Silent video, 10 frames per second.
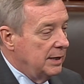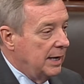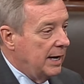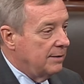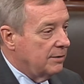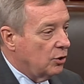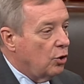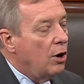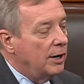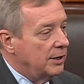and the
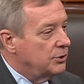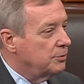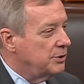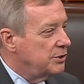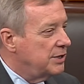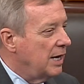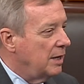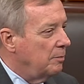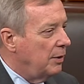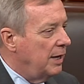carnage which is
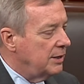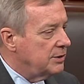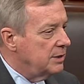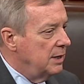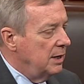taking place?